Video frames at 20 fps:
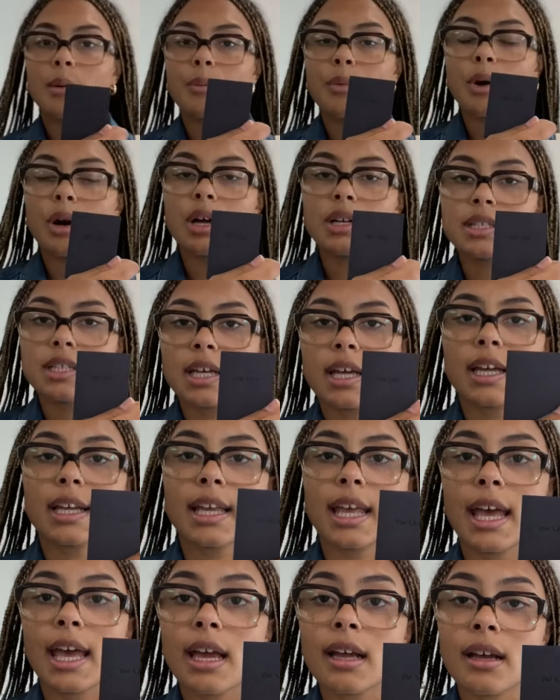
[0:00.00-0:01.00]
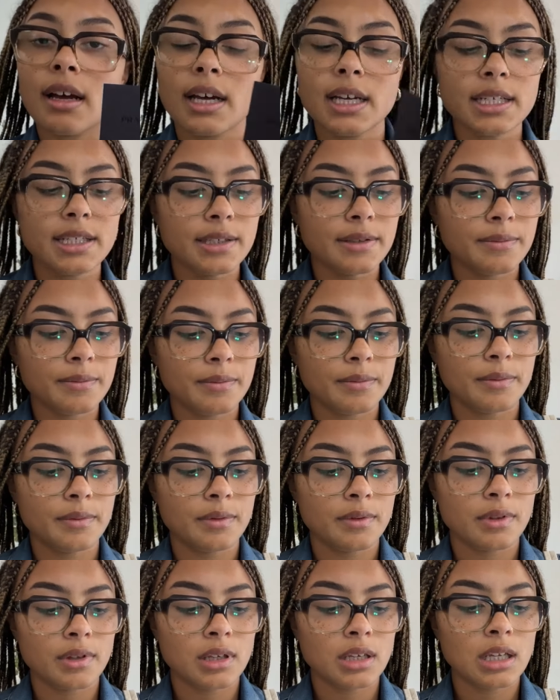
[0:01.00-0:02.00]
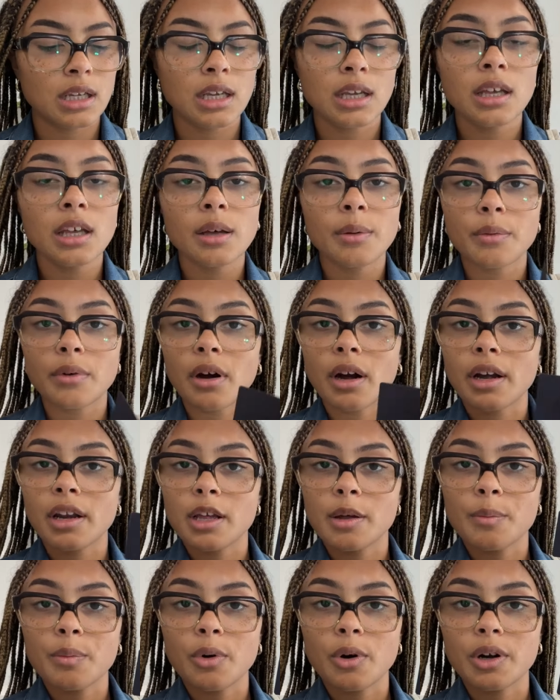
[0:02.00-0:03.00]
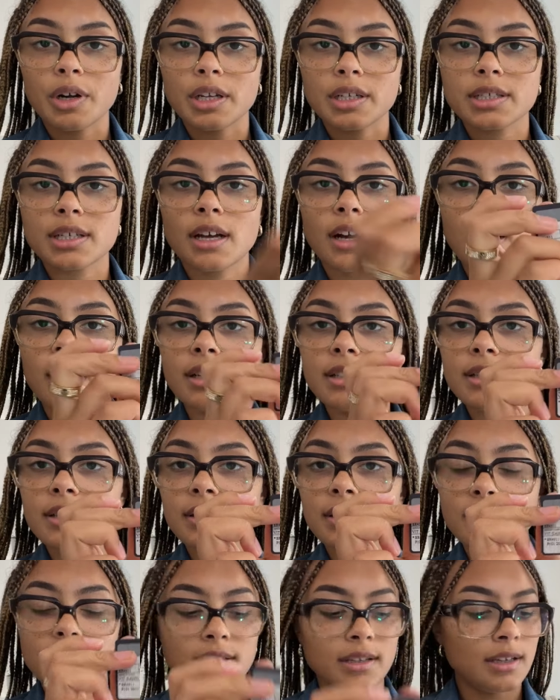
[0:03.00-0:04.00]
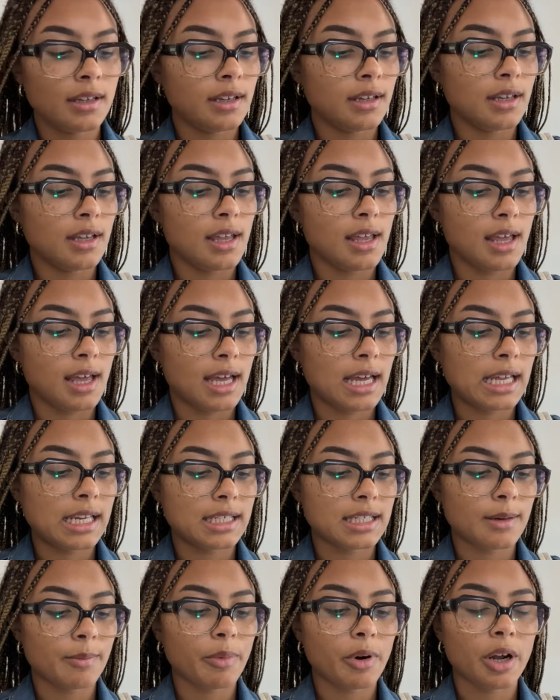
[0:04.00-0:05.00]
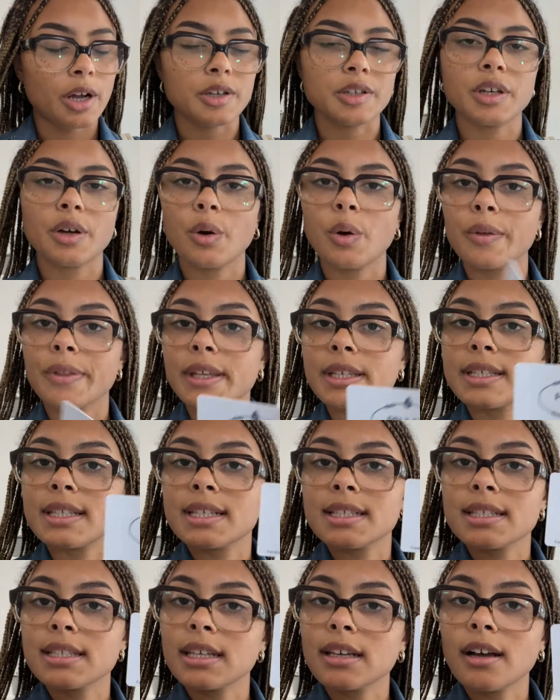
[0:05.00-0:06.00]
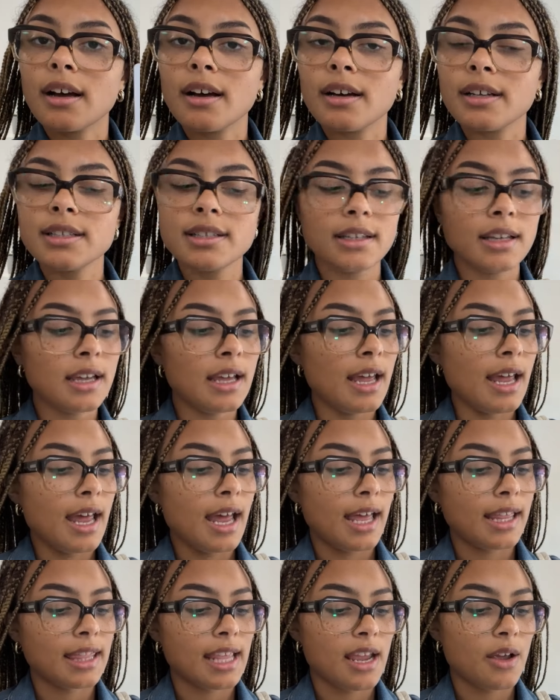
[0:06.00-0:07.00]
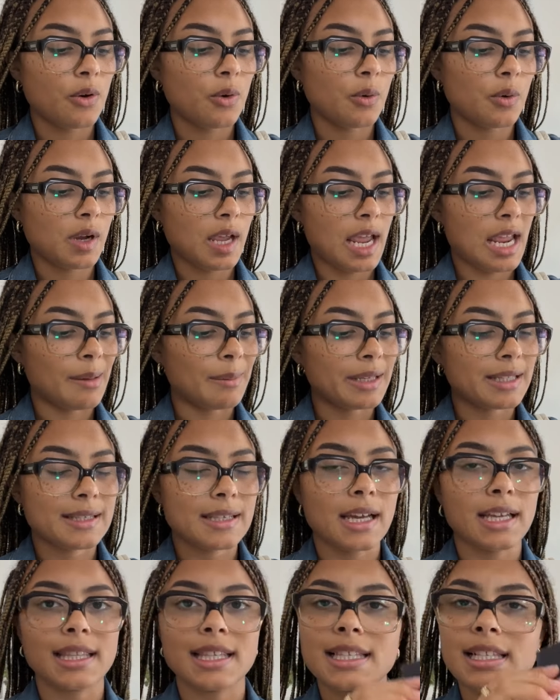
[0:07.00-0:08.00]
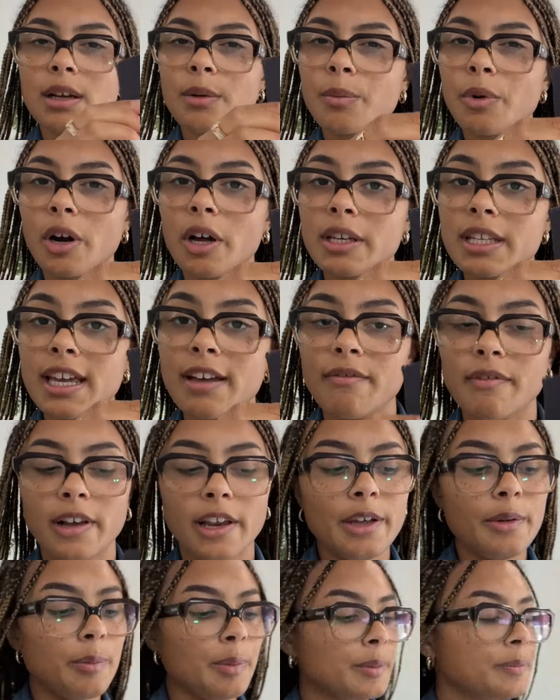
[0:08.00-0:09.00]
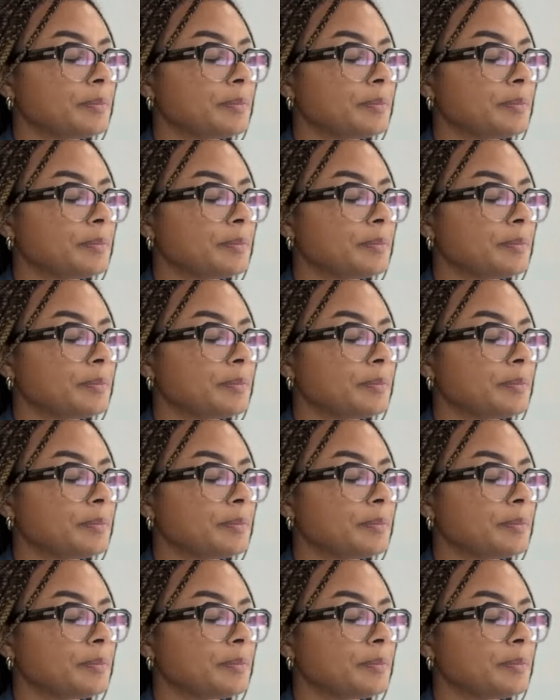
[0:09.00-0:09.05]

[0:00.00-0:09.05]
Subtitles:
Prada care guide, Prada product card, and a Prada authenticity card. And they all came inside this little Prada envelope.